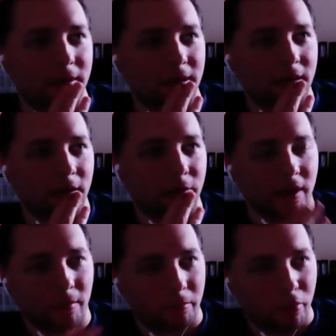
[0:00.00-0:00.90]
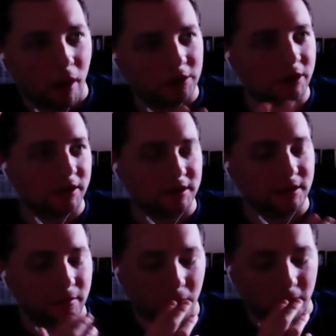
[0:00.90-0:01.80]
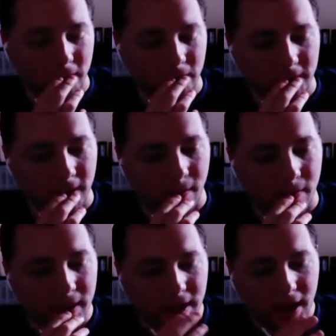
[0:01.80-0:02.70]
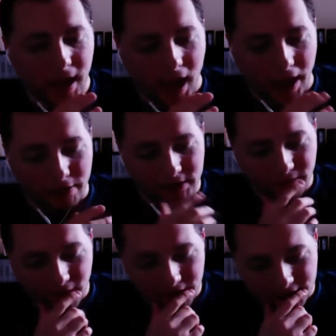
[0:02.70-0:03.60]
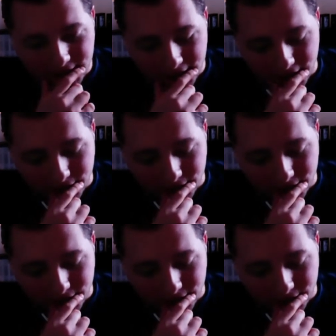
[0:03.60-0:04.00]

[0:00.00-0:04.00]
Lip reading: and when I'm on projects and I'm working with them, I always find it that